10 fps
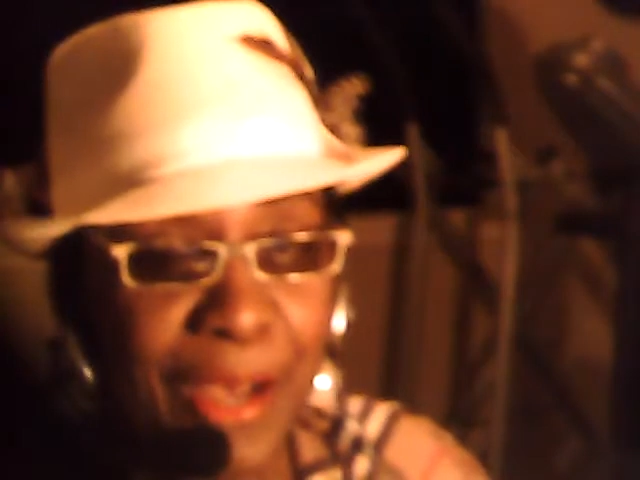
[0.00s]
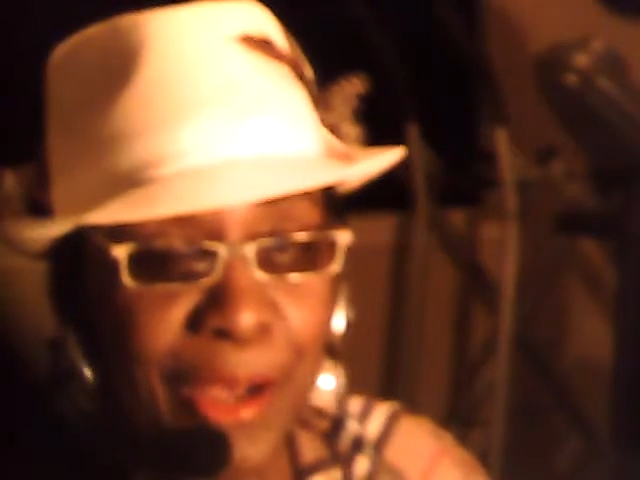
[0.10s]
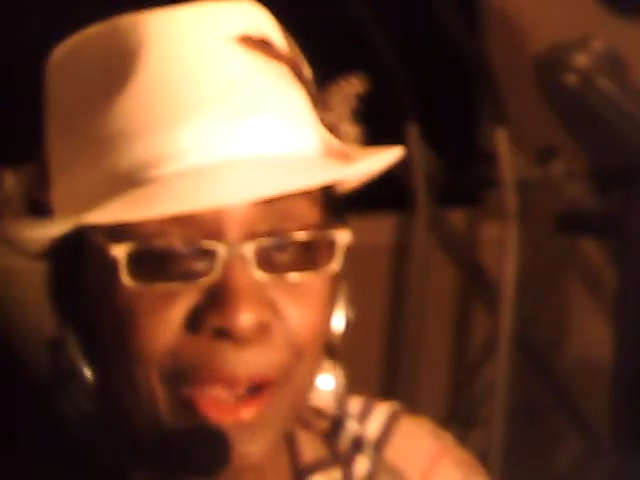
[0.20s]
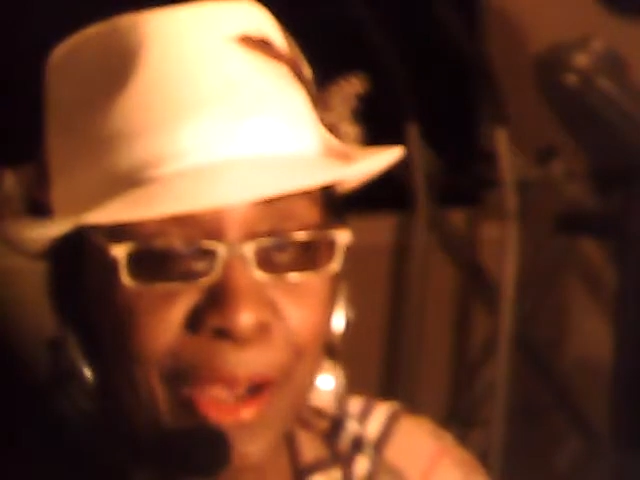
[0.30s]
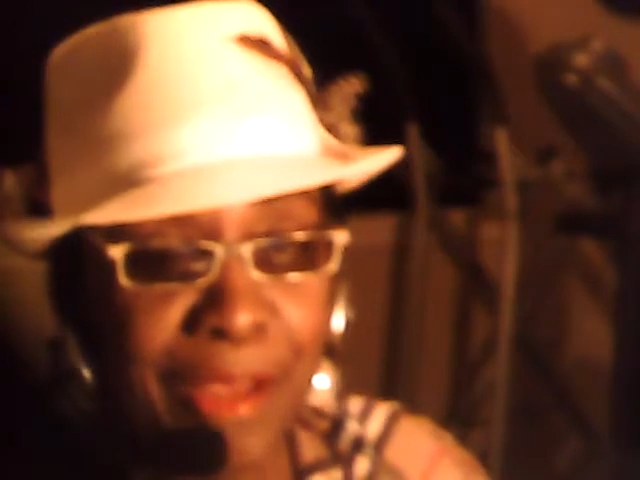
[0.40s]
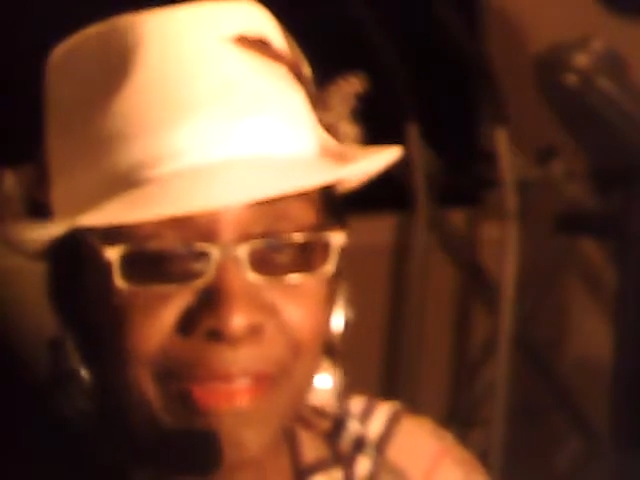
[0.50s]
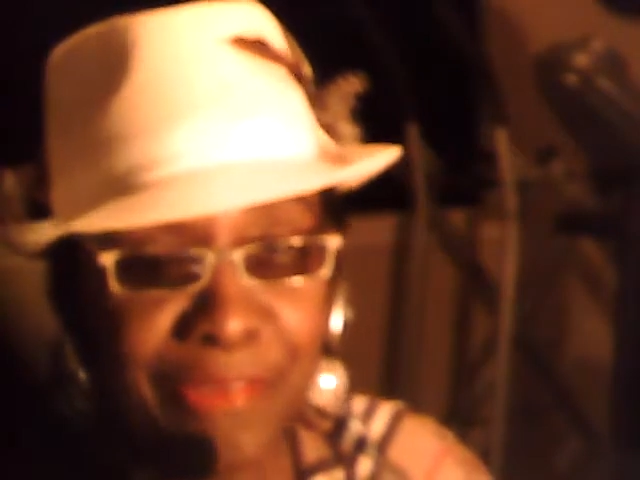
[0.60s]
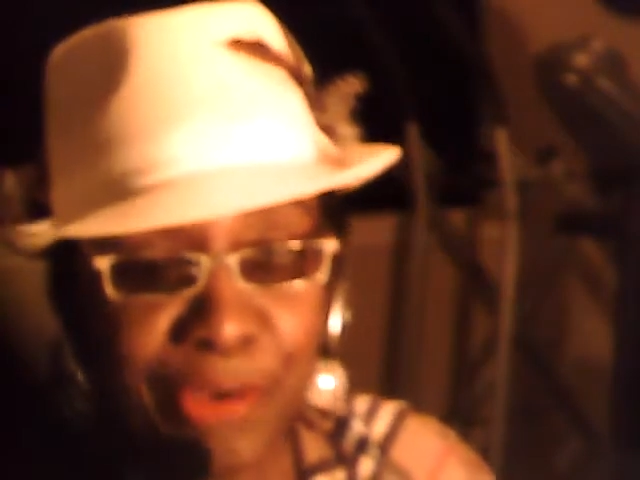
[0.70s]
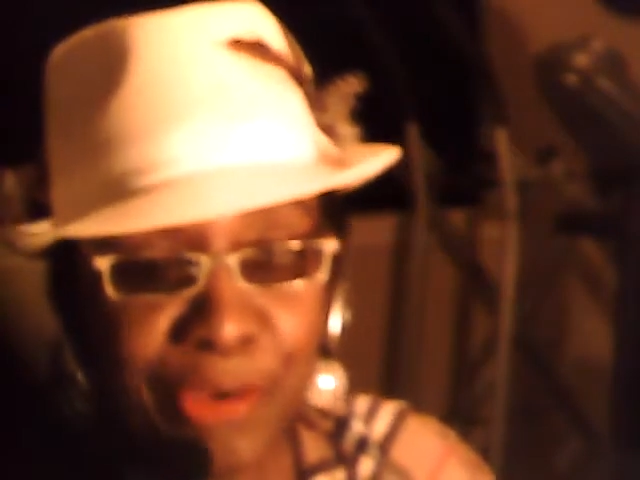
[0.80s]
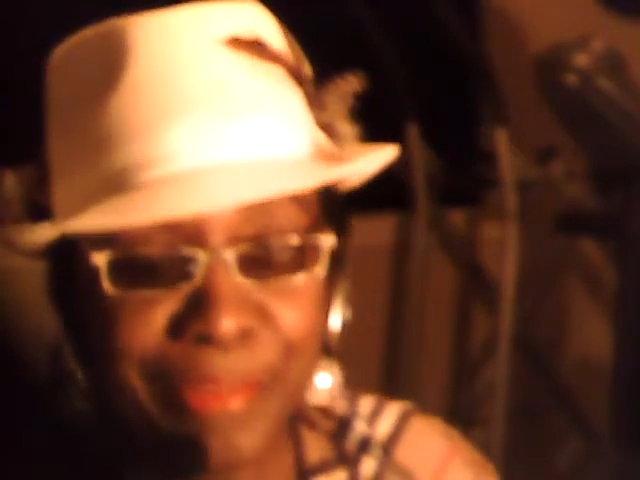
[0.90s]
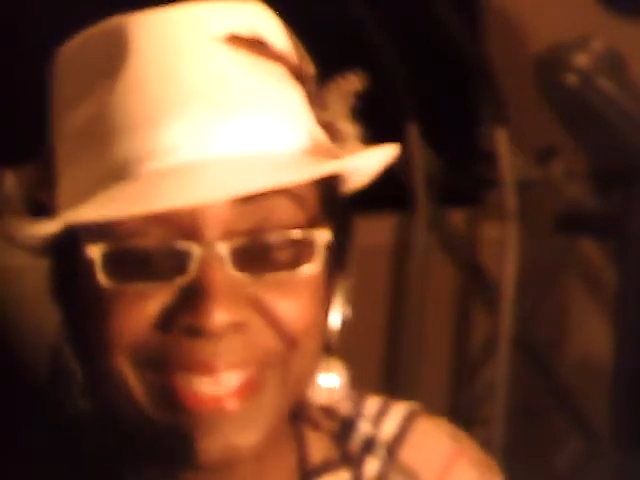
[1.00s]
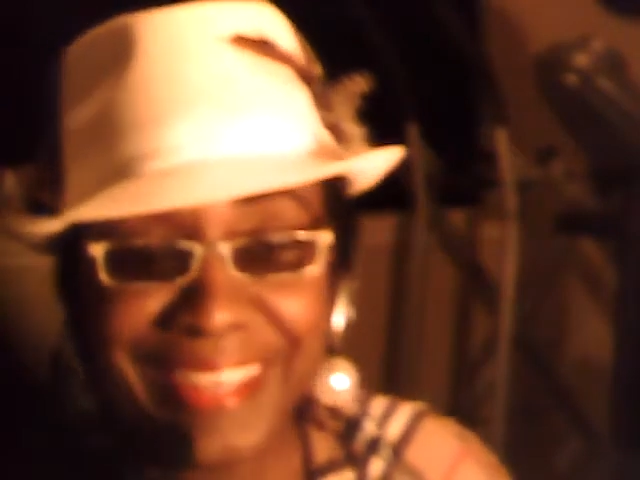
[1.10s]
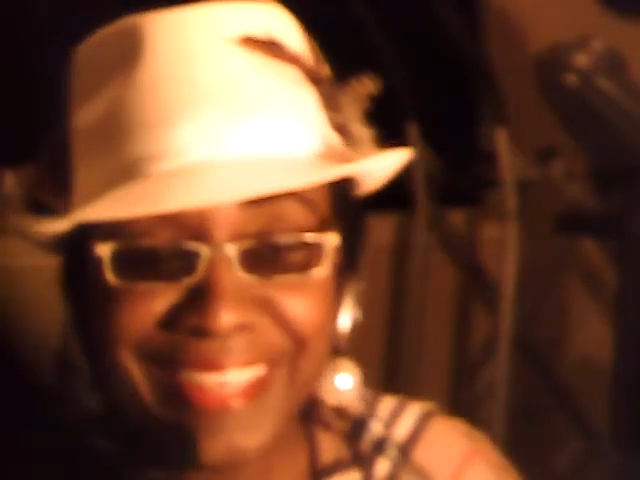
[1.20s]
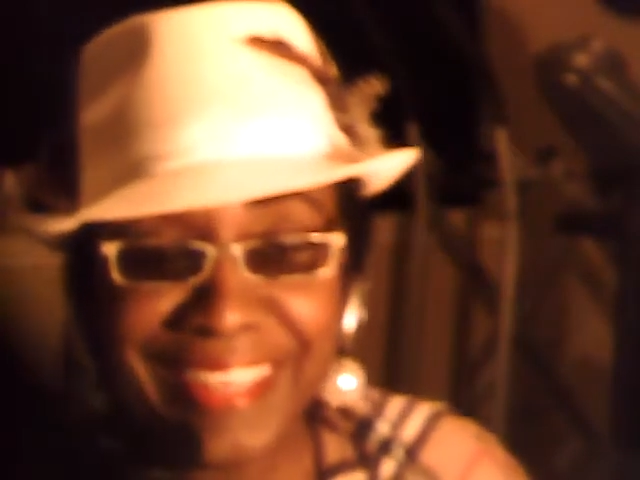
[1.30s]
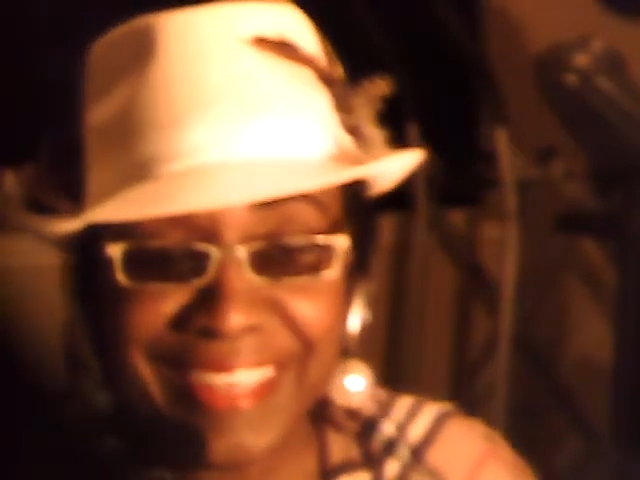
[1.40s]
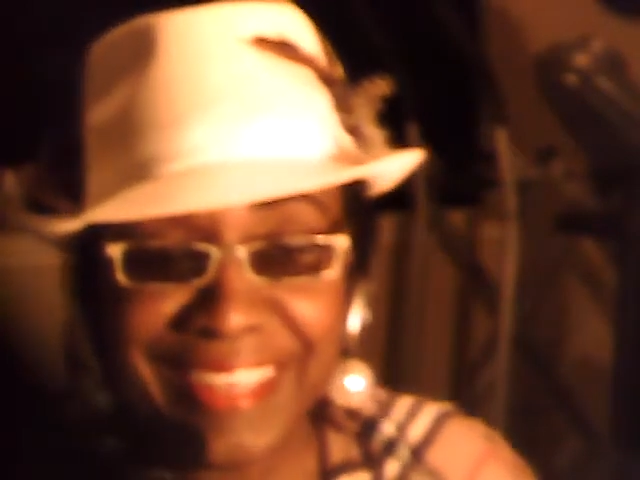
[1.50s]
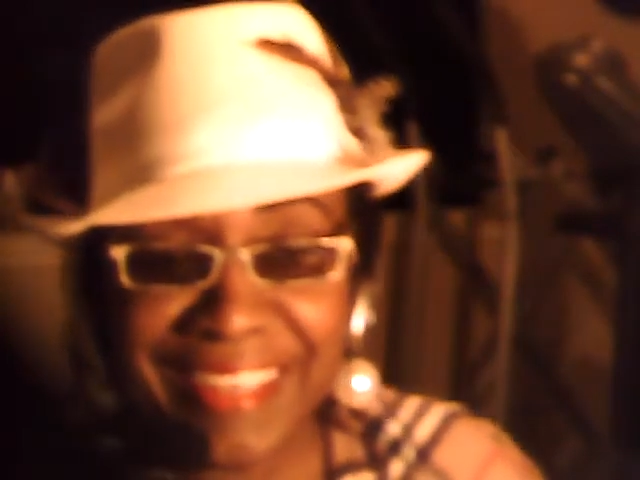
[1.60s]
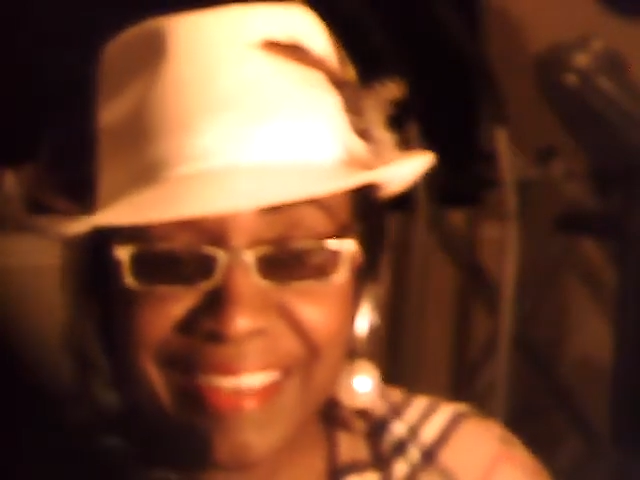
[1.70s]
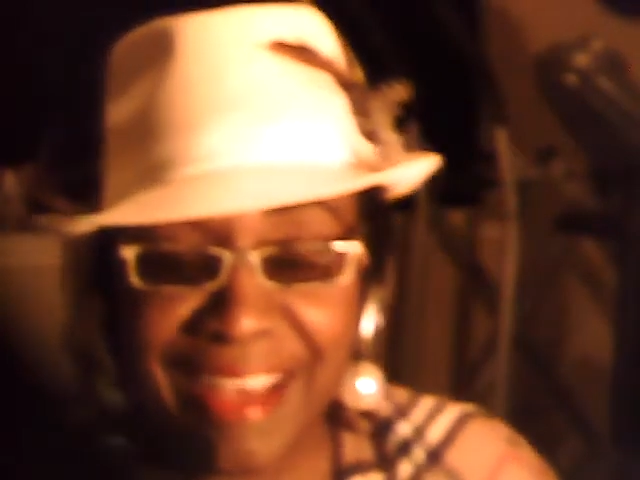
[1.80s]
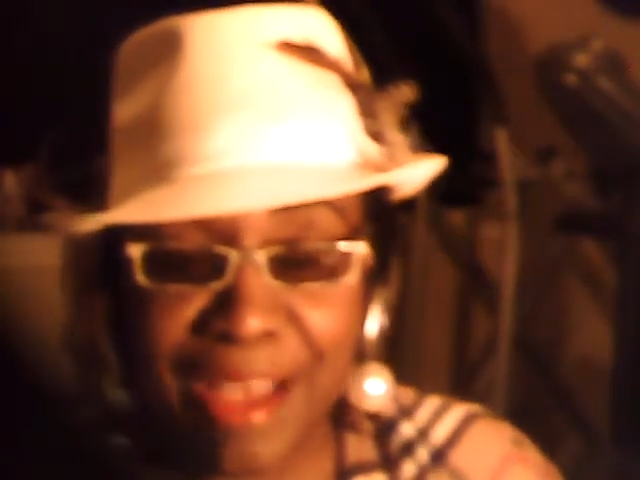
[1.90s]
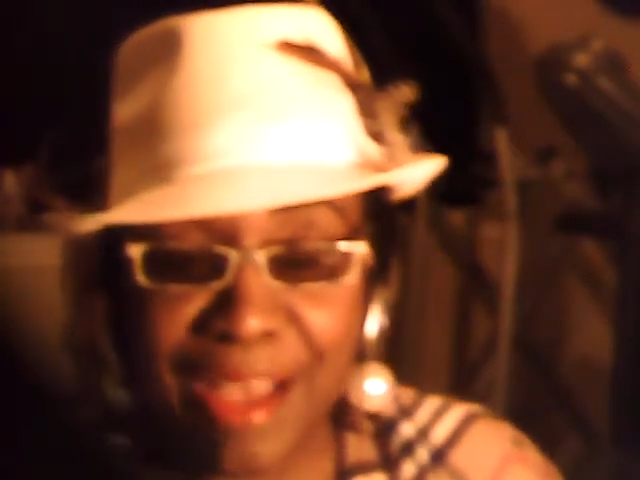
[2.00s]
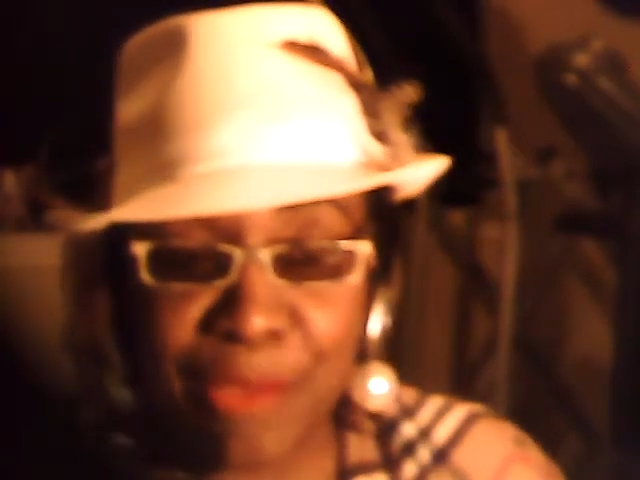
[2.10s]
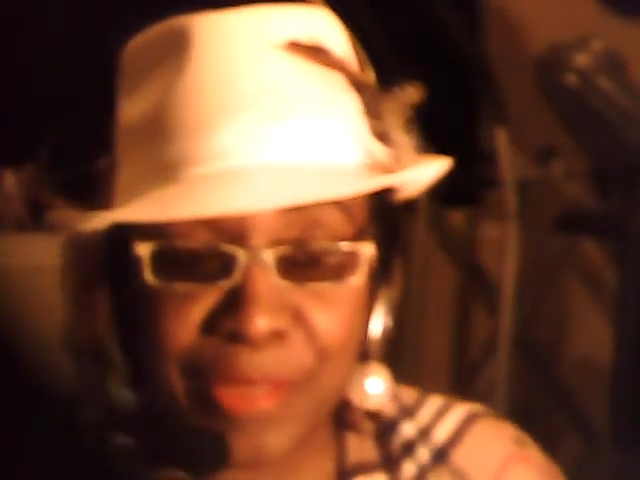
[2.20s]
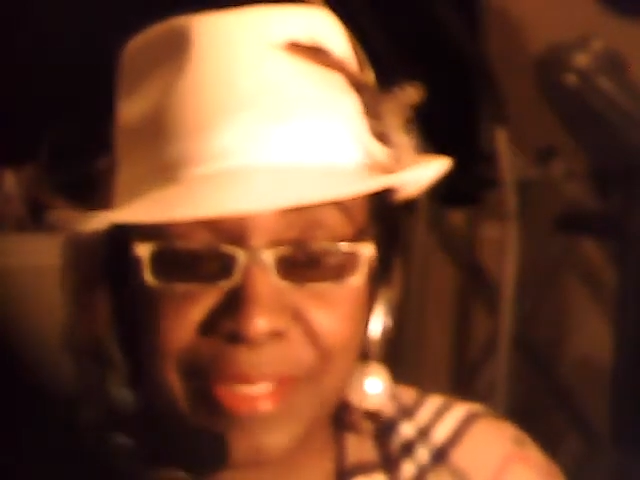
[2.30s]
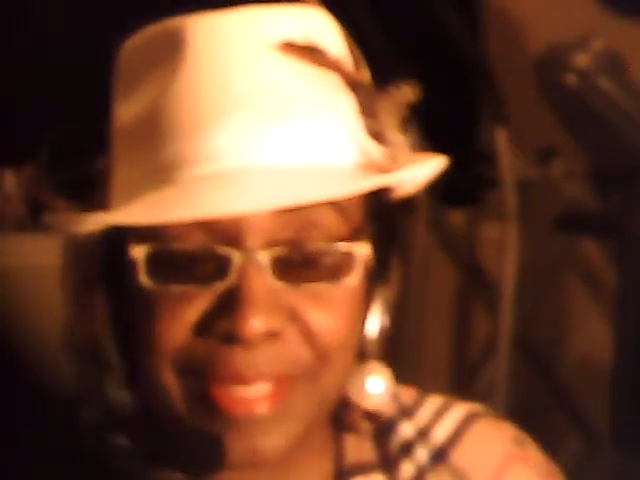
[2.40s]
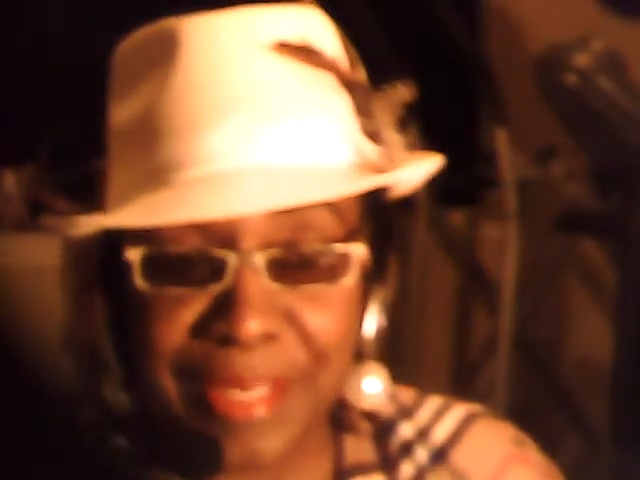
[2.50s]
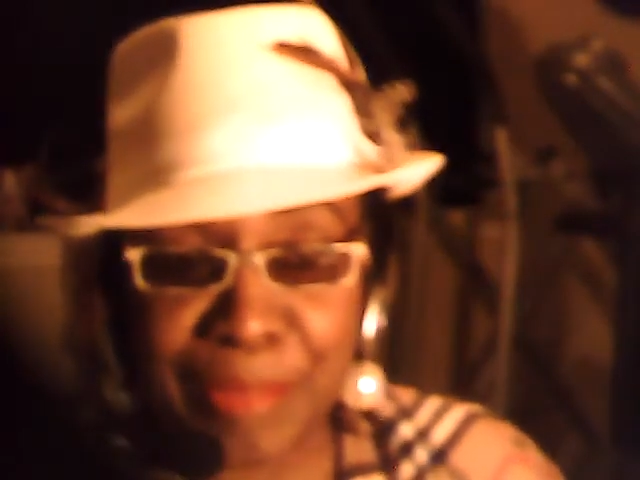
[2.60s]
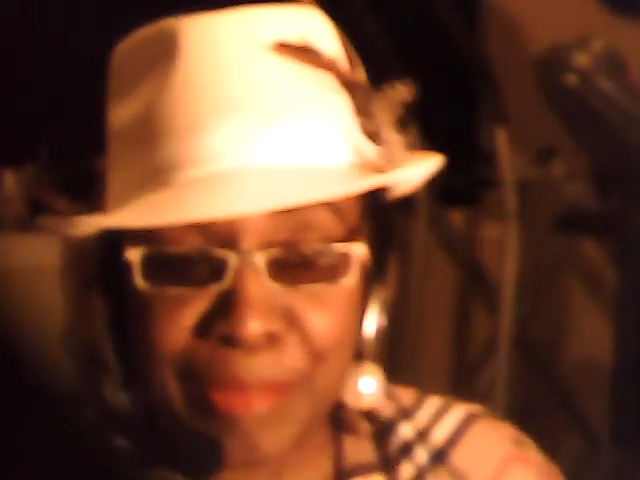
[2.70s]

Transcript: In the very beginning, I was